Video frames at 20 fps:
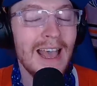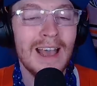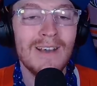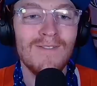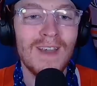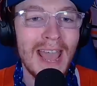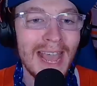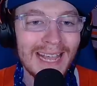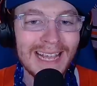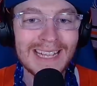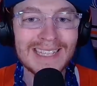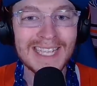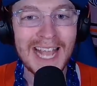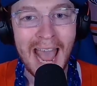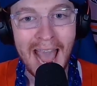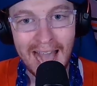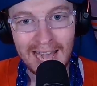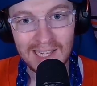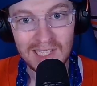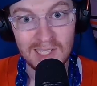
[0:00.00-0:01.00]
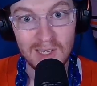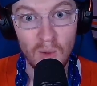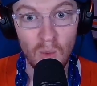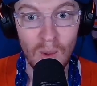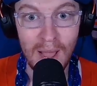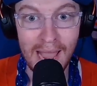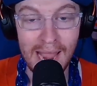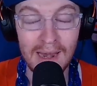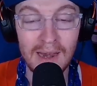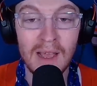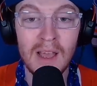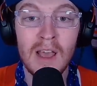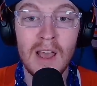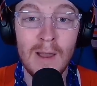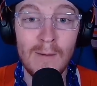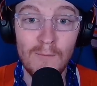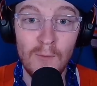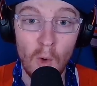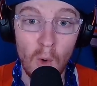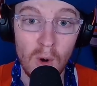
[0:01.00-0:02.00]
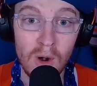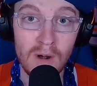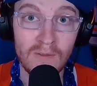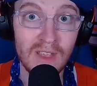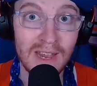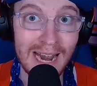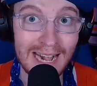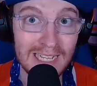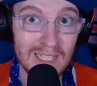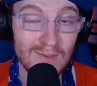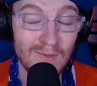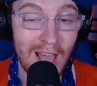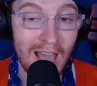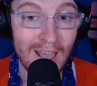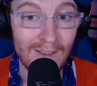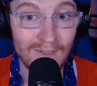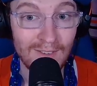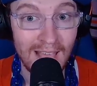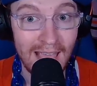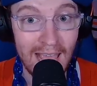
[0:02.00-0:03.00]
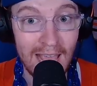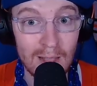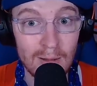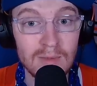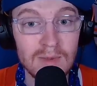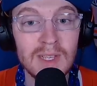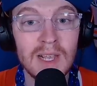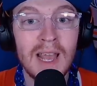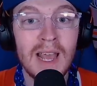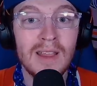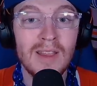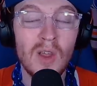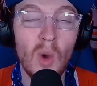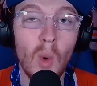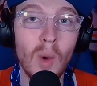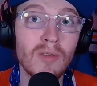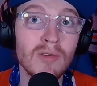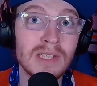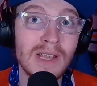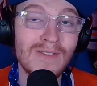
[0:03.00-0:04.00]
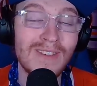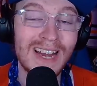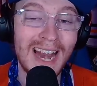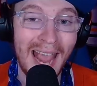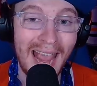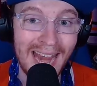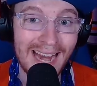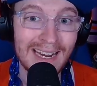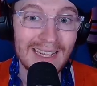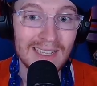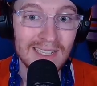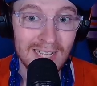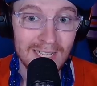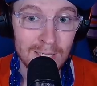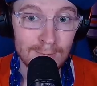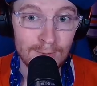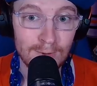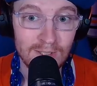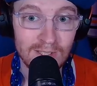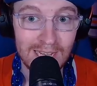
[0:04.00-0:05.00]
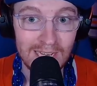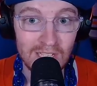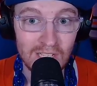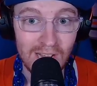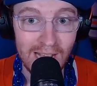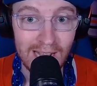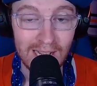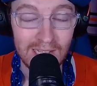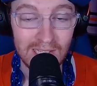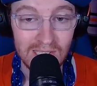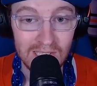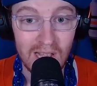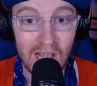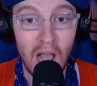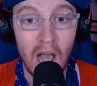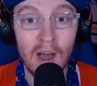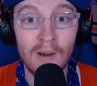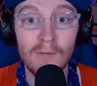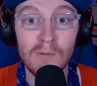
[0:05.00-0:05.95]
Vegas has to win 4 of the next 5 games. The Oilers have an 86% chance of